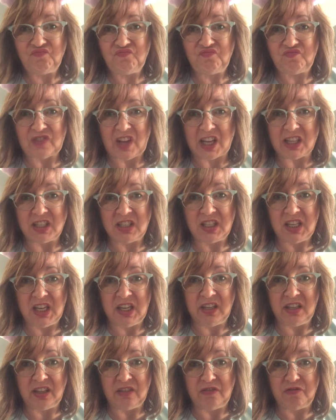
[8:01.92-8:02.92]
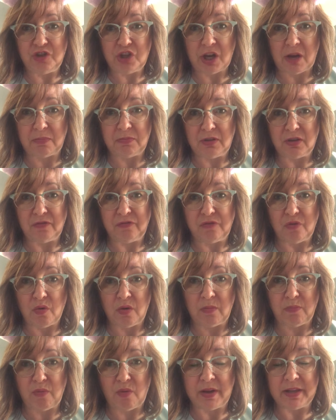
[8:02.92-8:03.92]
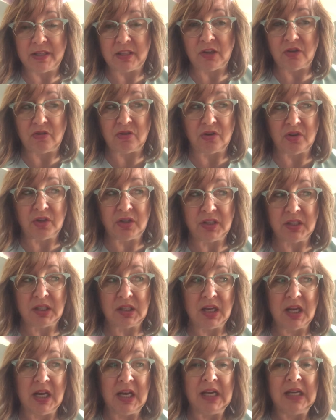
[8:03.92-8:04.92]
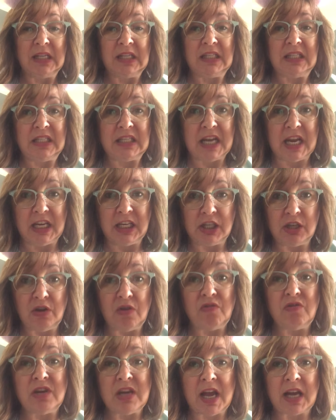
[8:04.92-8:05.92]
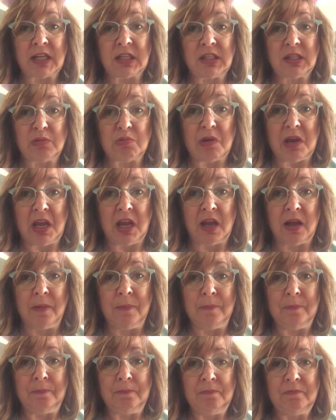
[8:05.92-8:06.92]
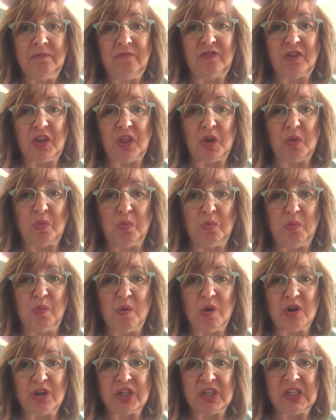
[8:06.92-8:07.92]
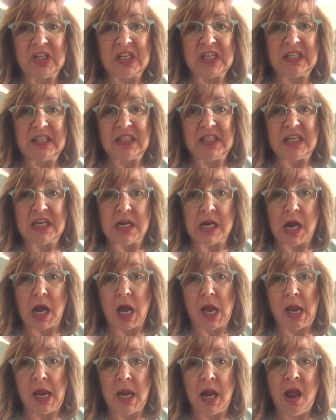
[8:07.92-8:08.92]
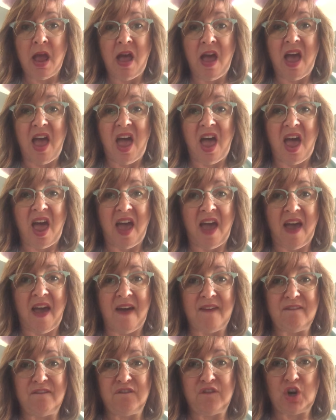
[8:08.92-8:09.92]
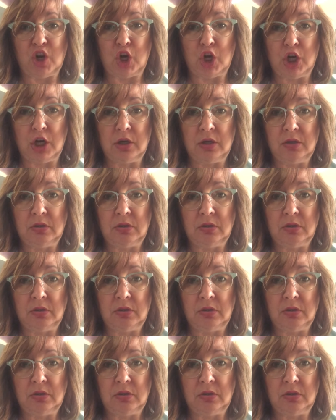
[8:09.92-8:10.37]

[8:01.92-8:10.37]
That's the end of chapter 4, boys and girls. Stay tuned next week for the worstest night ever.